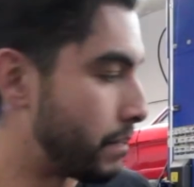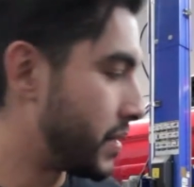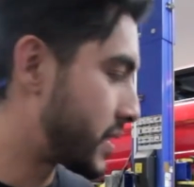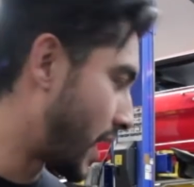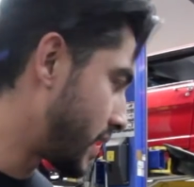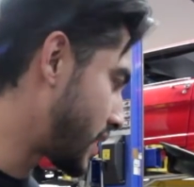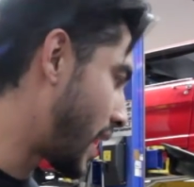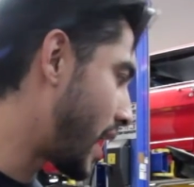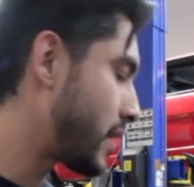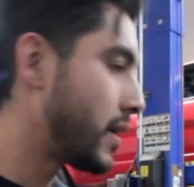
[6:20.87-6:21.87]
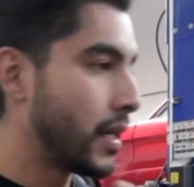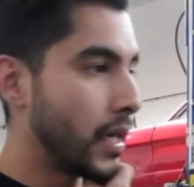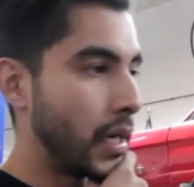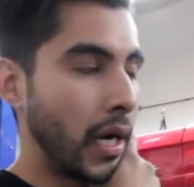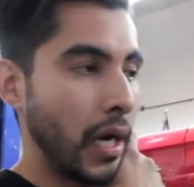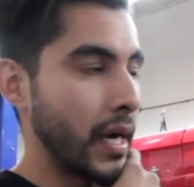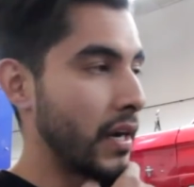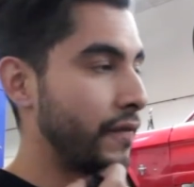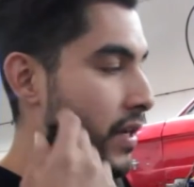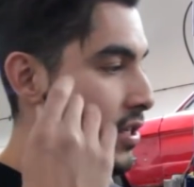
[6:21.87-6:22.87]
Besides that,
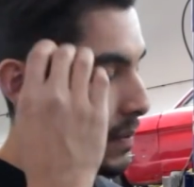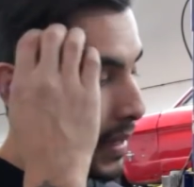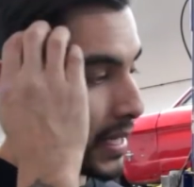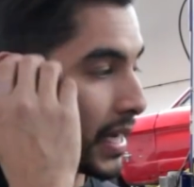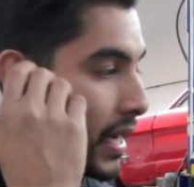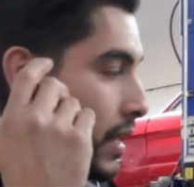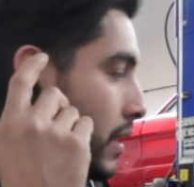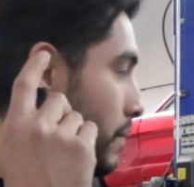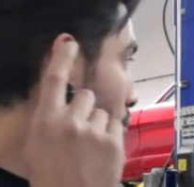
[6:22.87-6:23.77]
gotta finish up my day